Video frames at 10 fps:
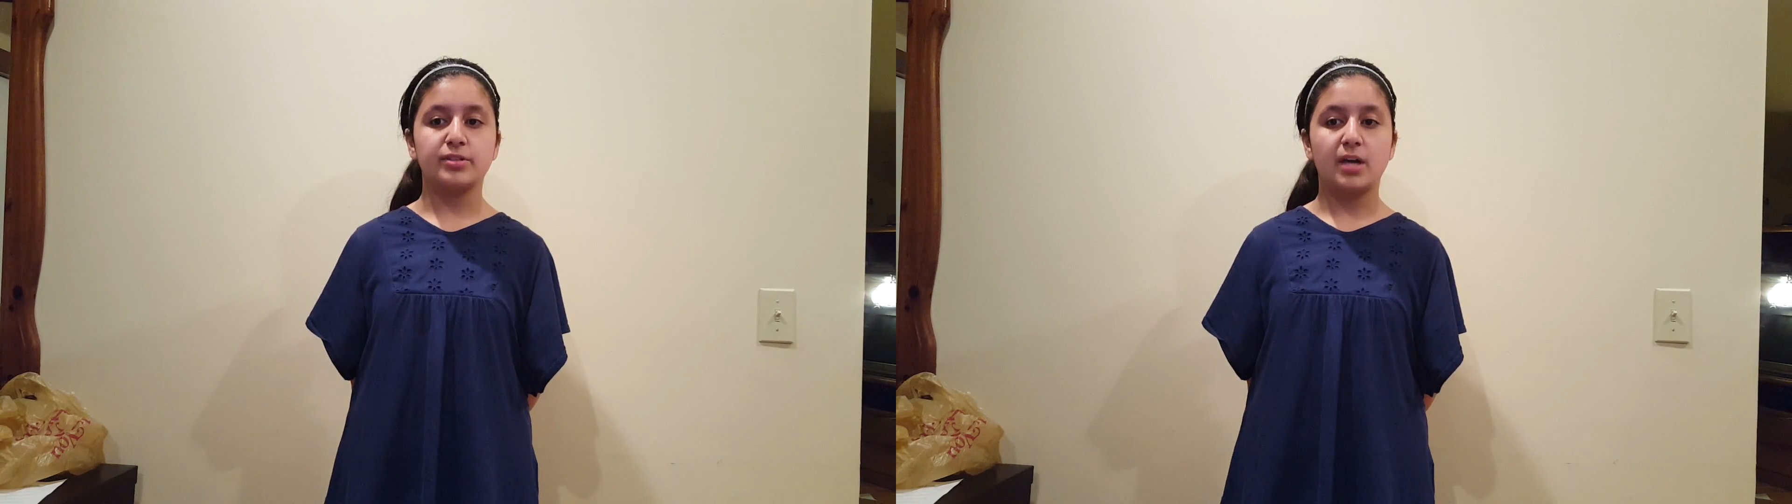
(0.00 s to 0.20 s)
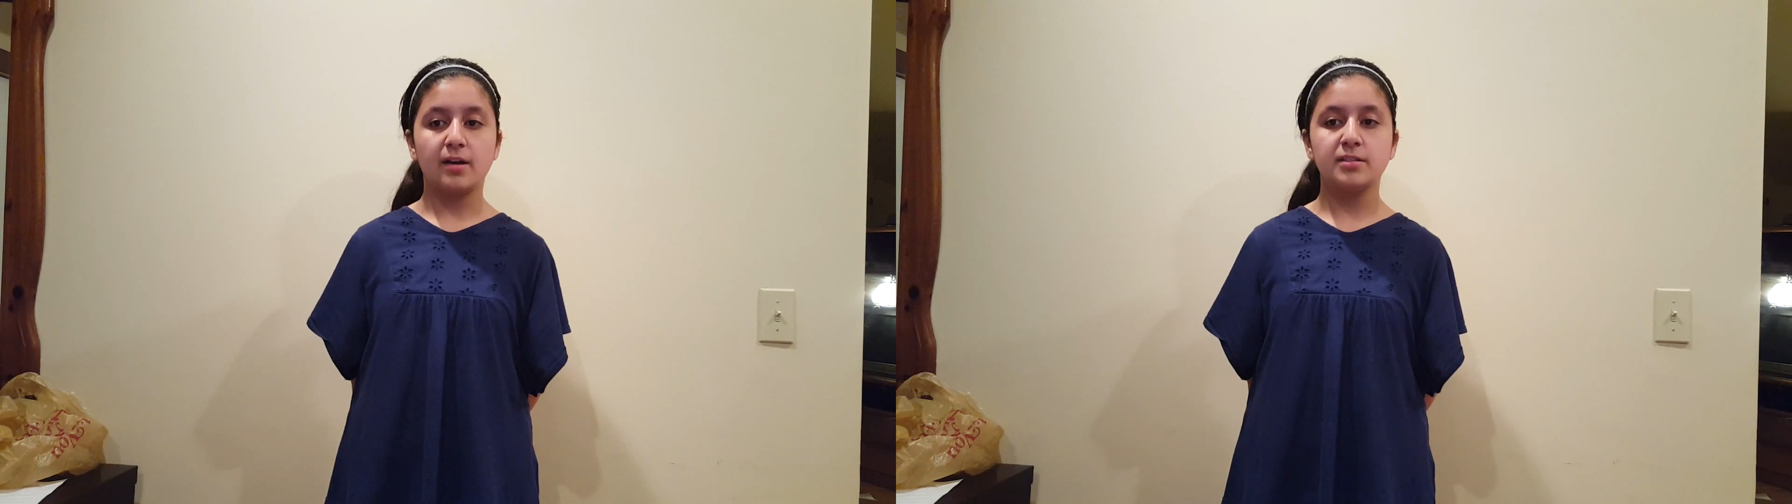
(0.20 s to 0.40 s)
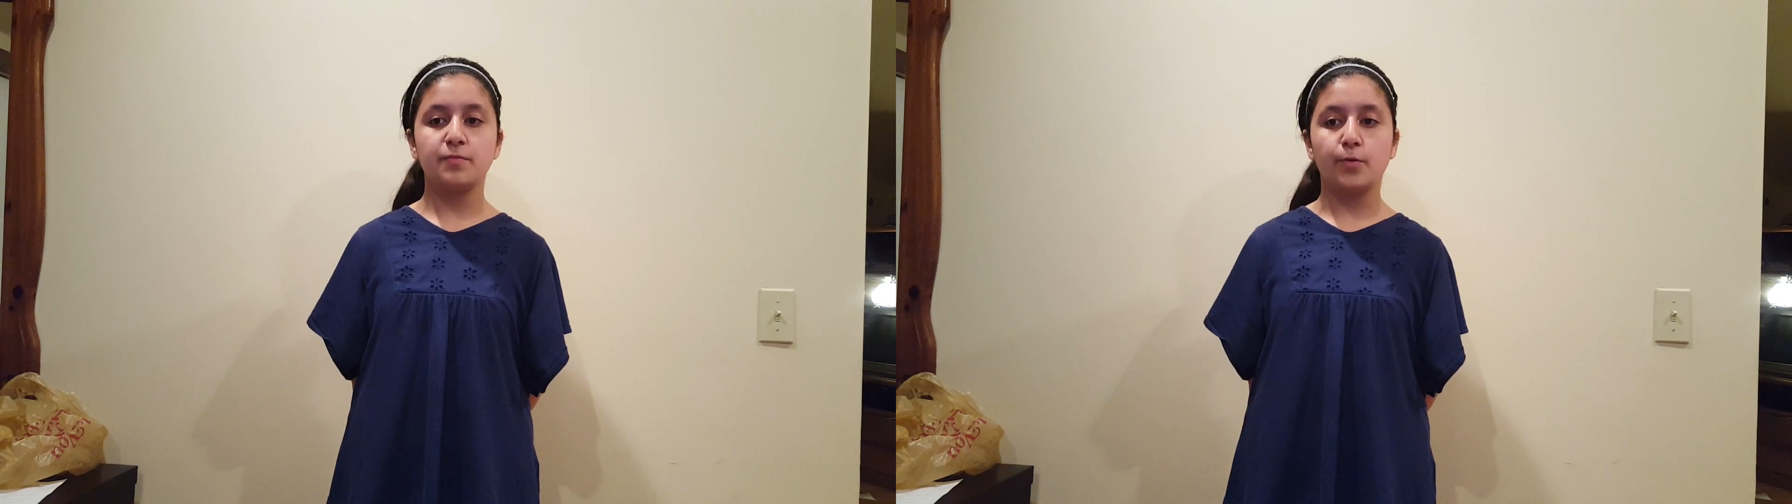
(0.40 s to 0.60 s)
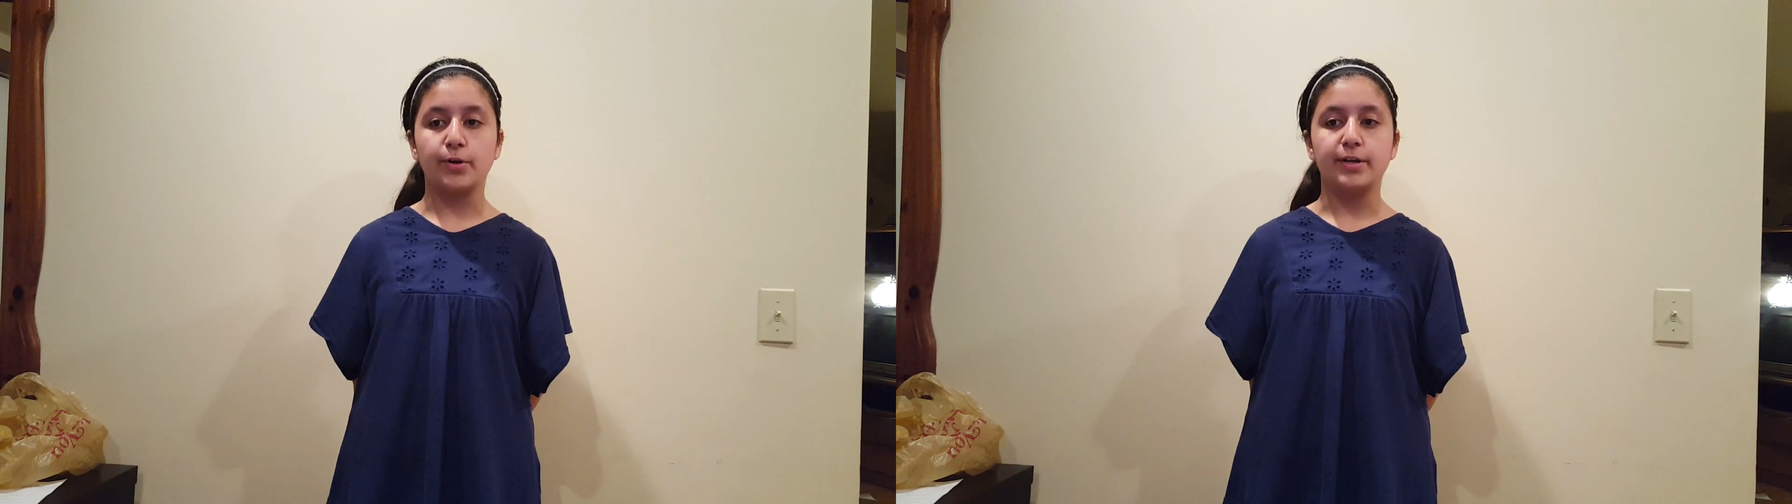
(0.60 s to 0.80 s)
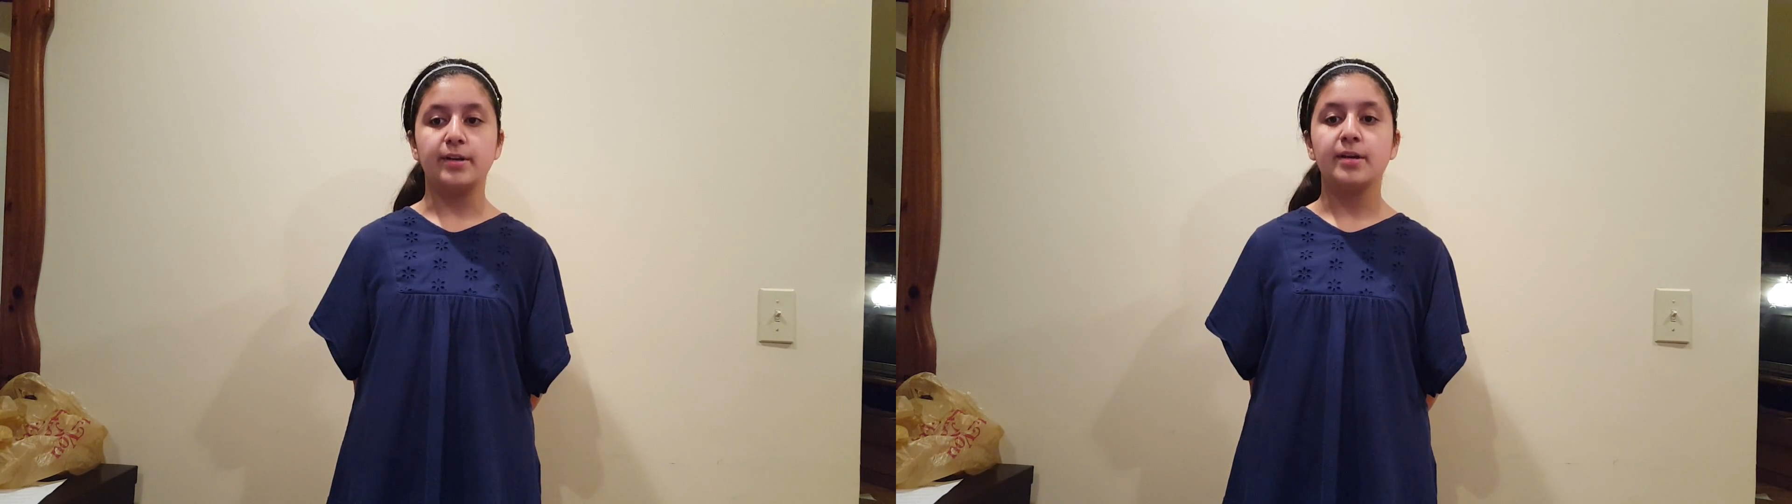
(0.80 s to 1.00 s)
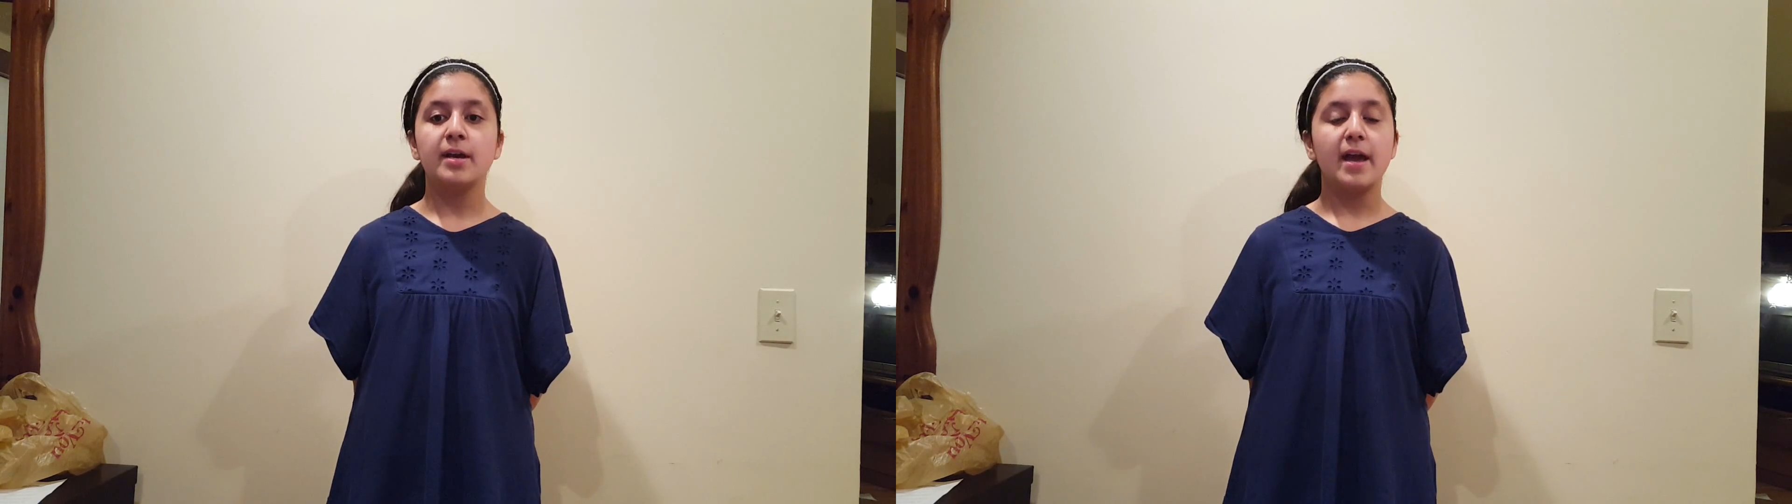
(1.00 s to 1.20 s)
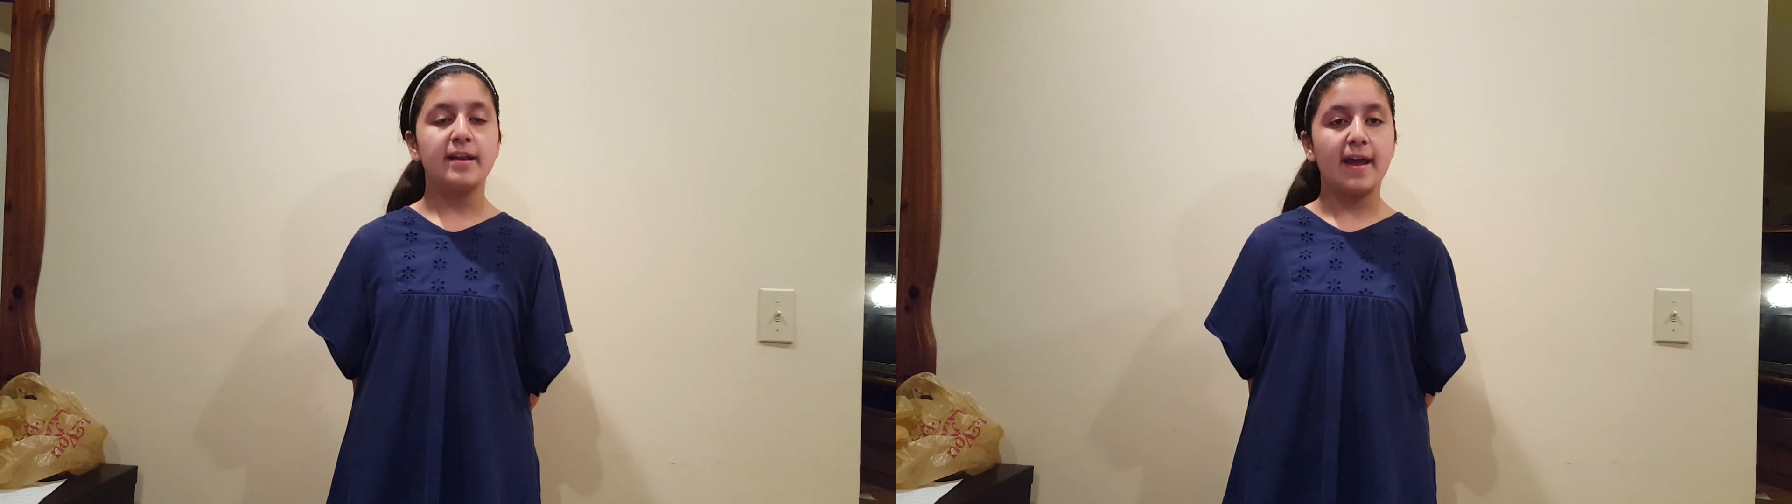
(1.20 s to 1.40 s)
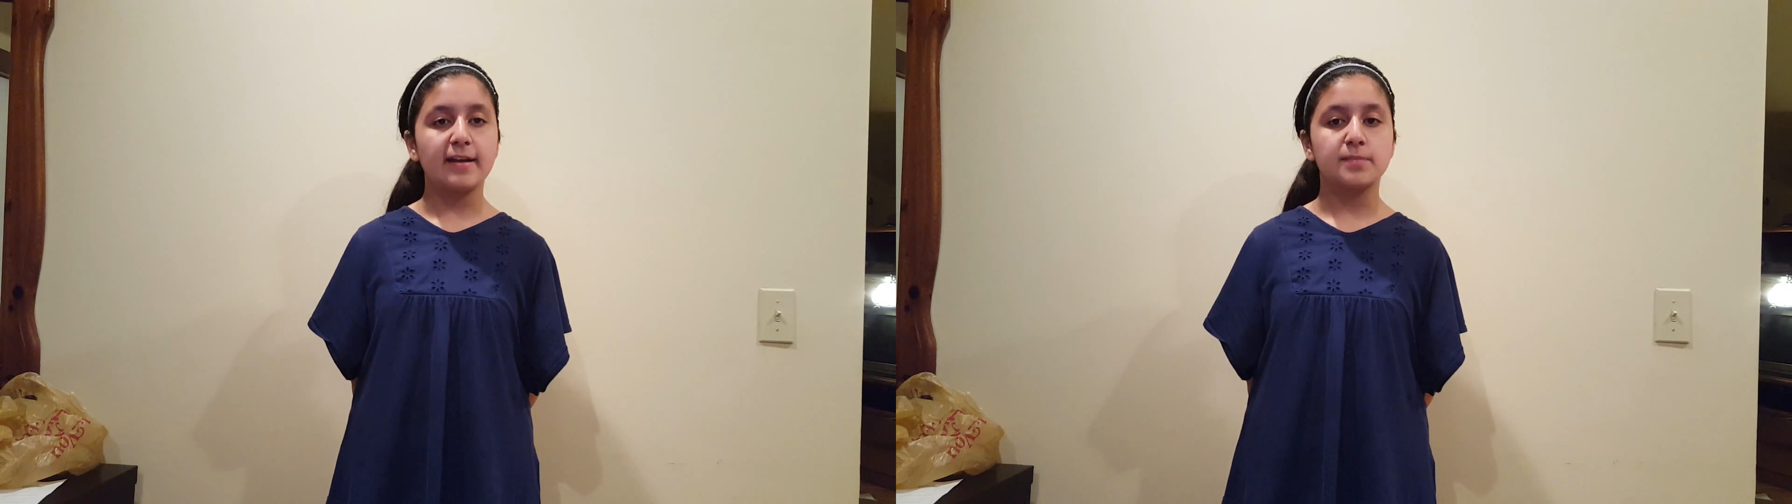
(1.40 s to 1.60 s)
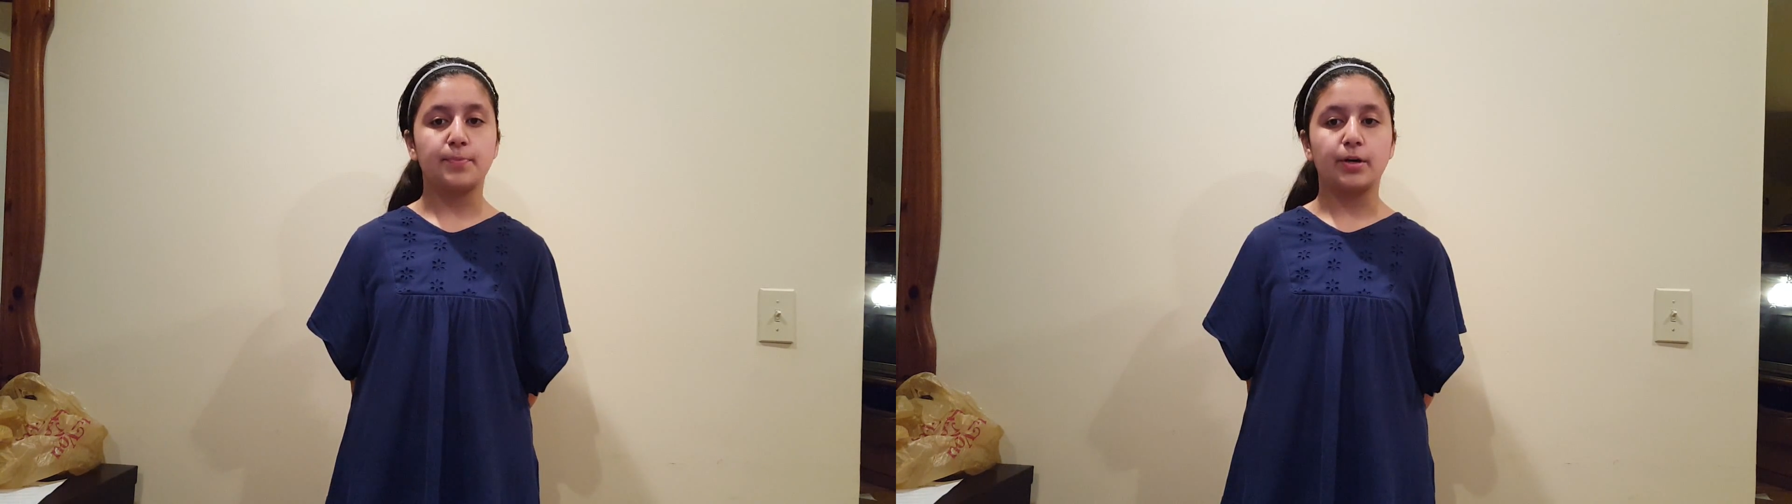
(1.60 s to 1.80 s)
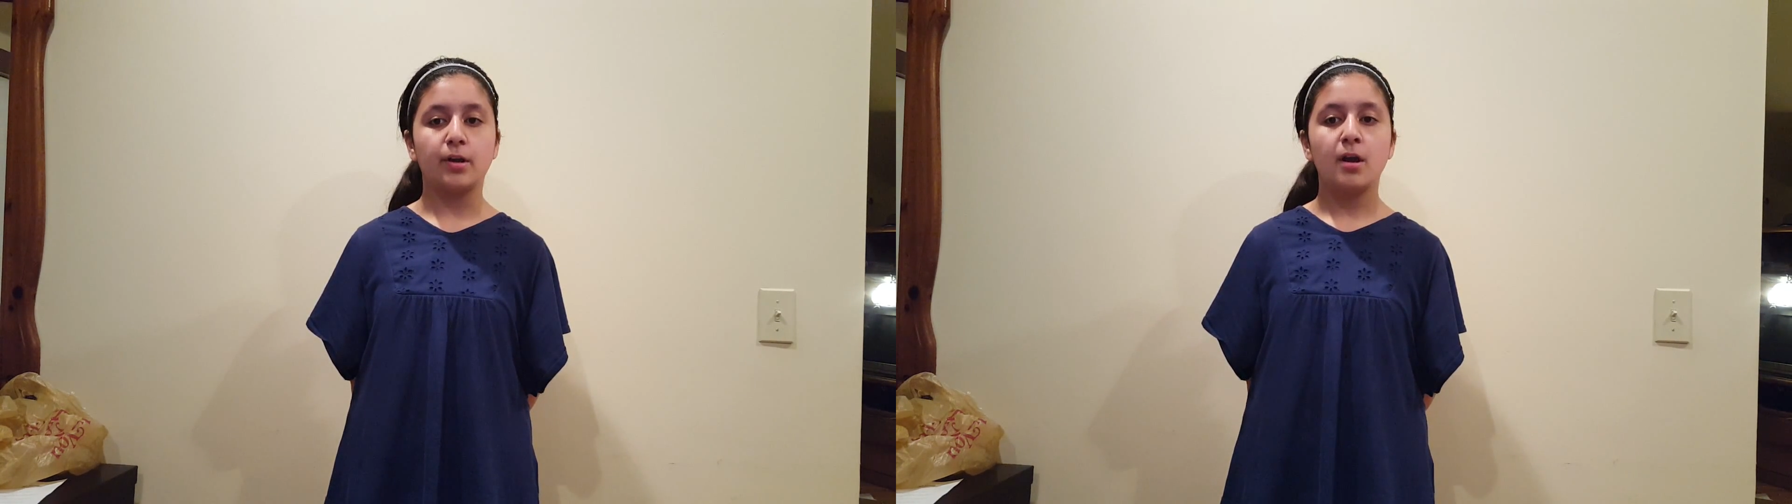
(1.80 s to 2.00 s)
Don DeVoren, an
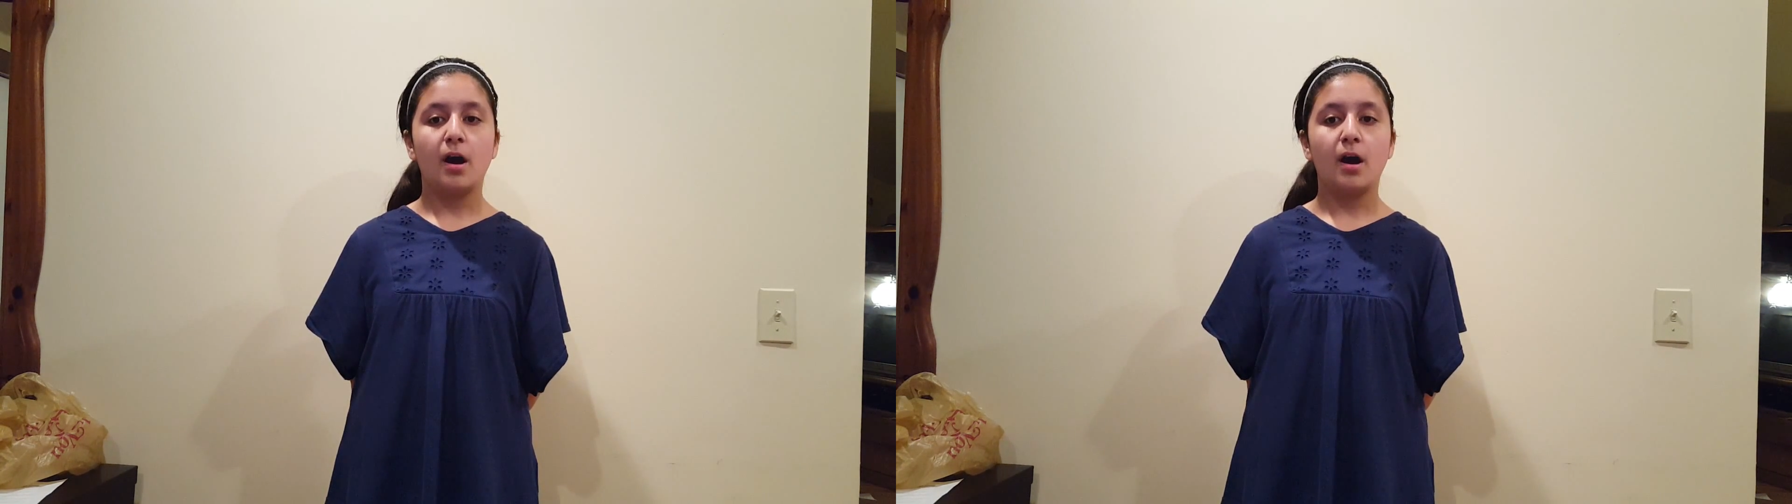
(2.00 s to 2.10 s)
expert